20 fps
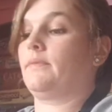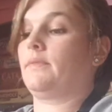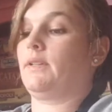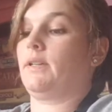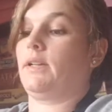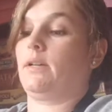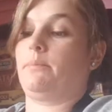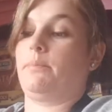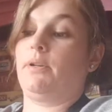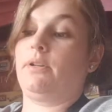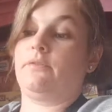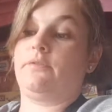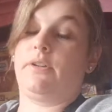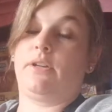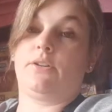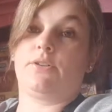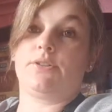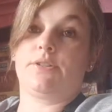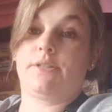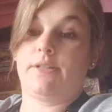I got
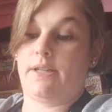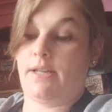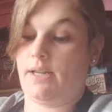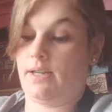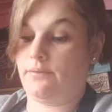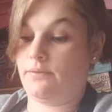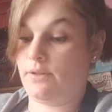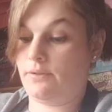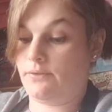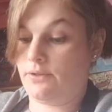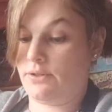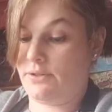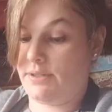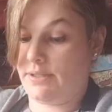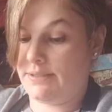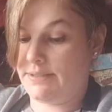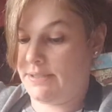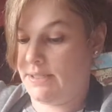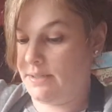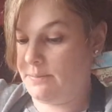butterfingers today. Have you ever heard
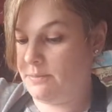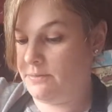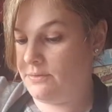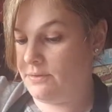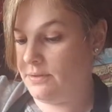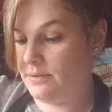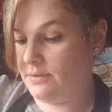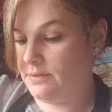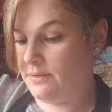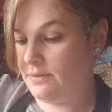that saying before?